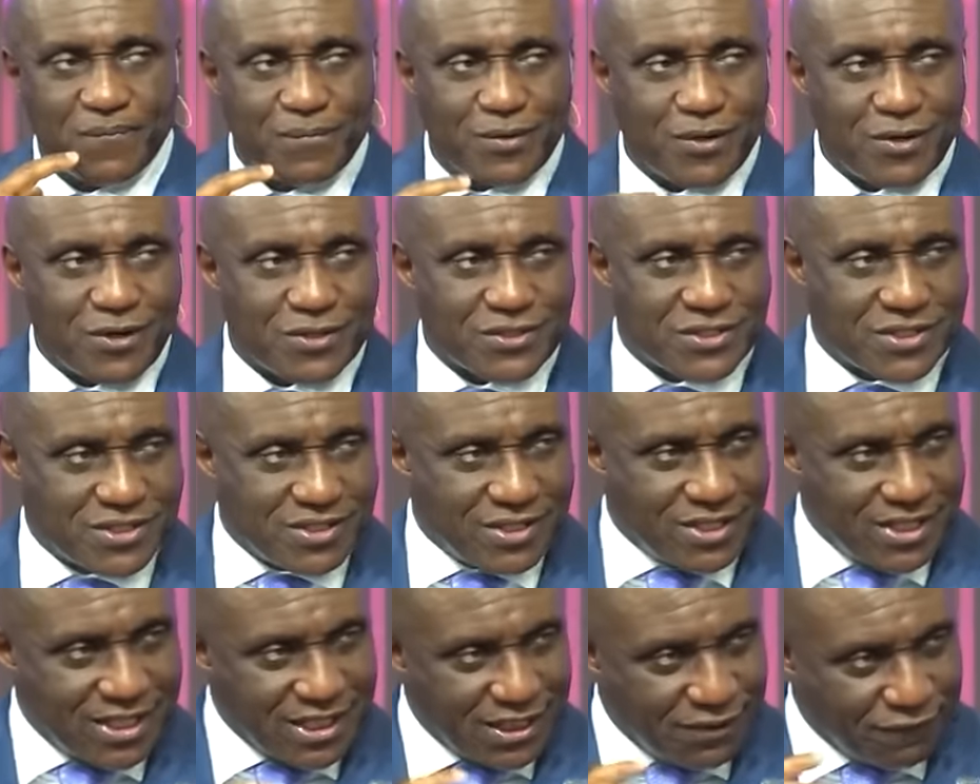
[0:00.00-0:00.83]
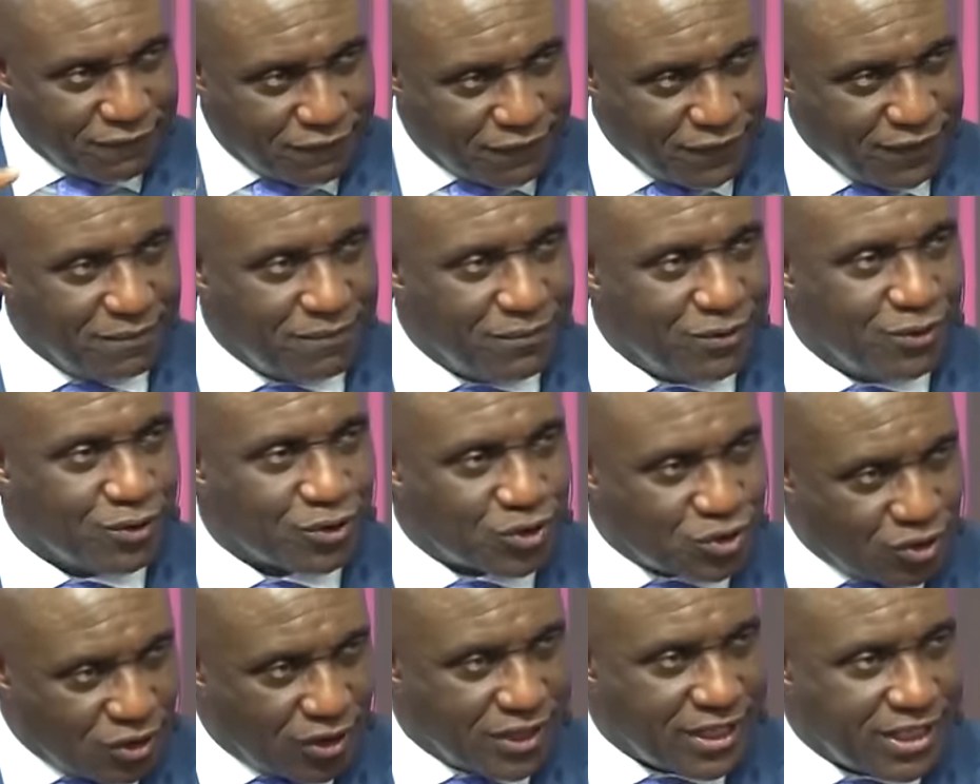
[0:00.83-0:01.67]
Because in the film, you
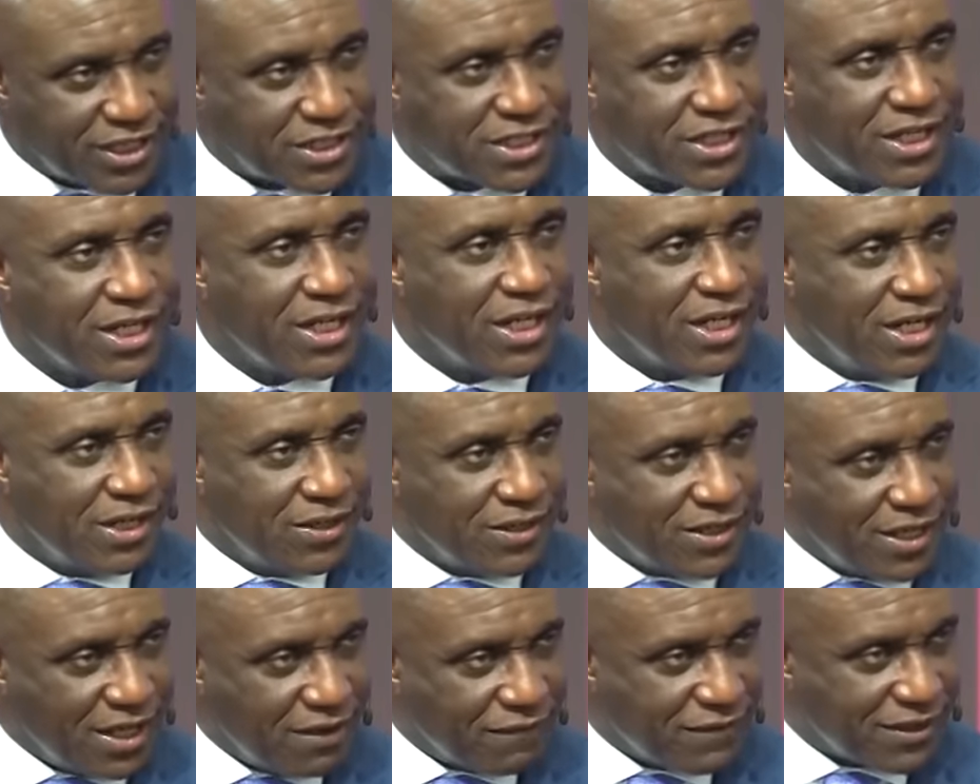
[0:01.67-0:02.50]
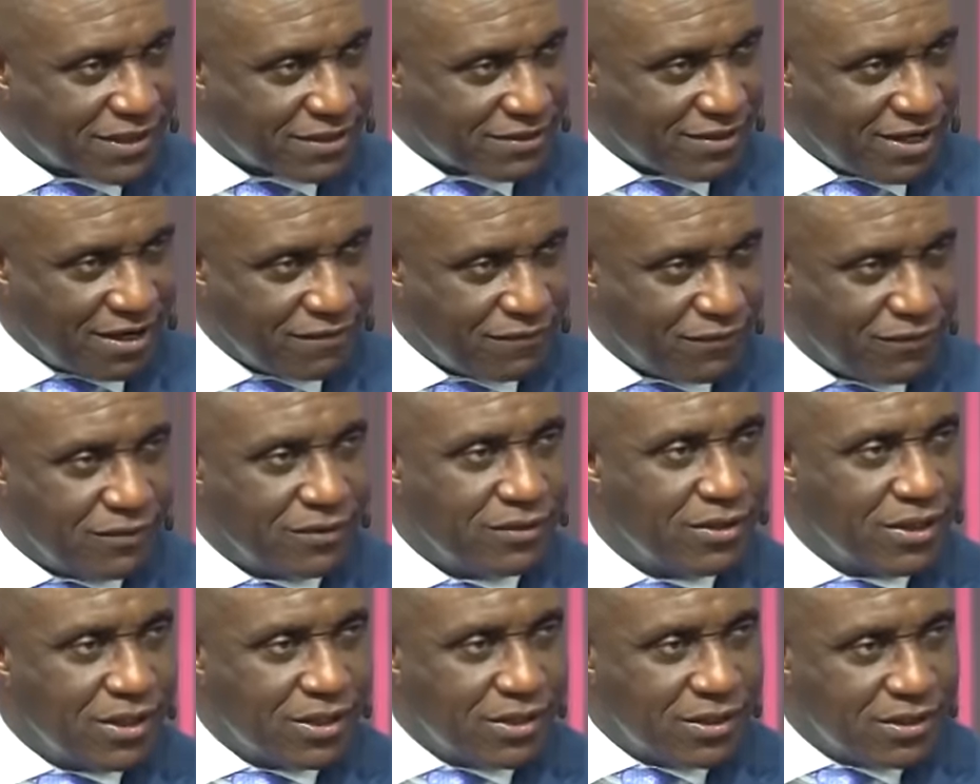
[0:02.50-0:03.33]
saw it, every
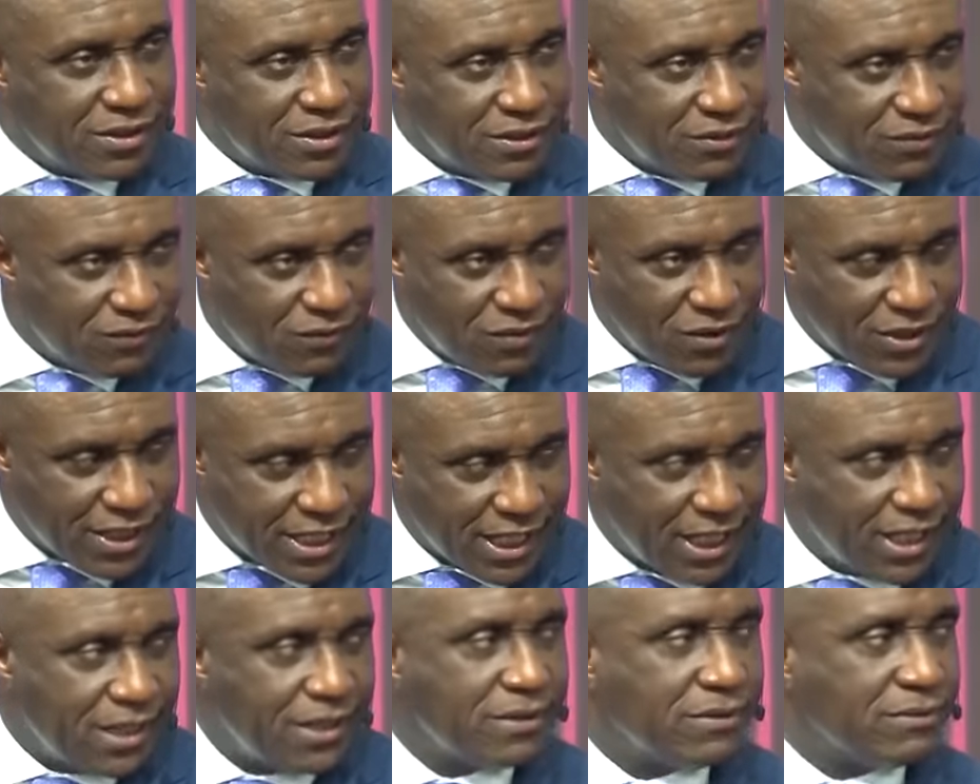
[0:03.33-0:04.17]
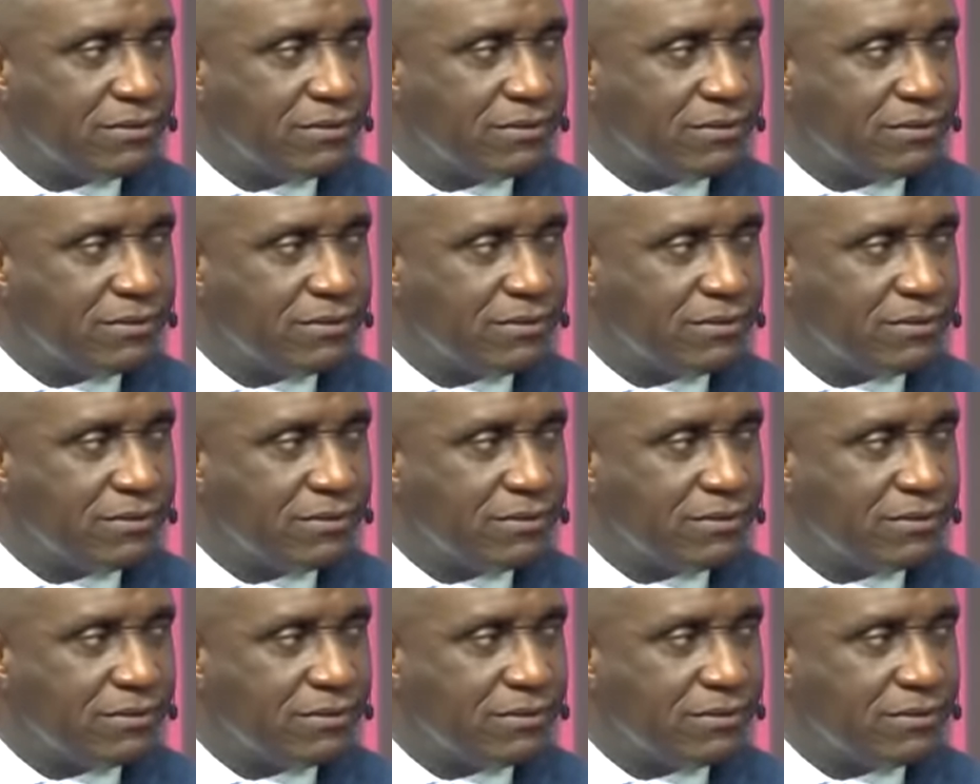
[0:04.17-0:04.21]
travel, one girl.